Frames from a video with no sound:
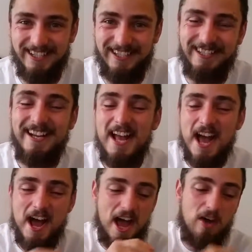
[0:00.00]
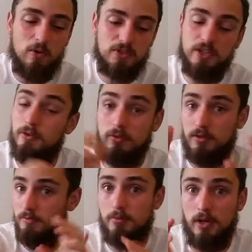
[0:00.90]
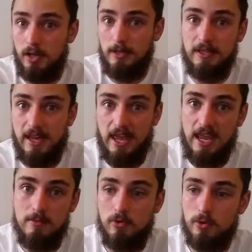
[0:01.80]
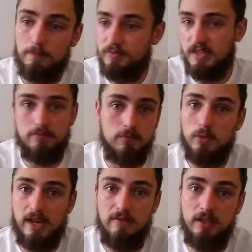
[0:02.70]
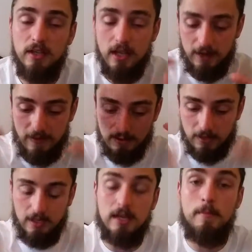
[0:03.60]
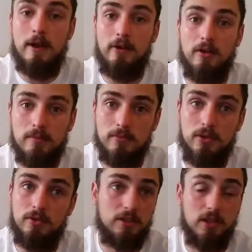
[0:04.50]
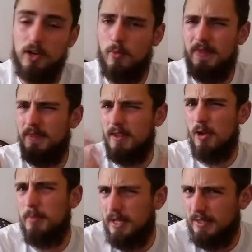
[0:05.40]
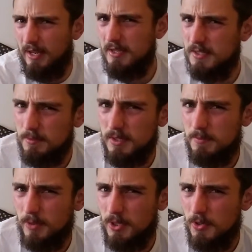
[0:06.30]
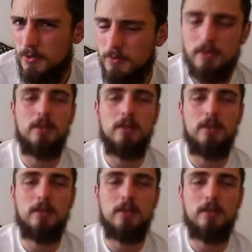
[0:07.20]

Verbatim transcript: uh, also, or you can put like your name or give them whatever, and they, are going to bury it on the moon. I don't know when the opening date is, but it's pretty cool.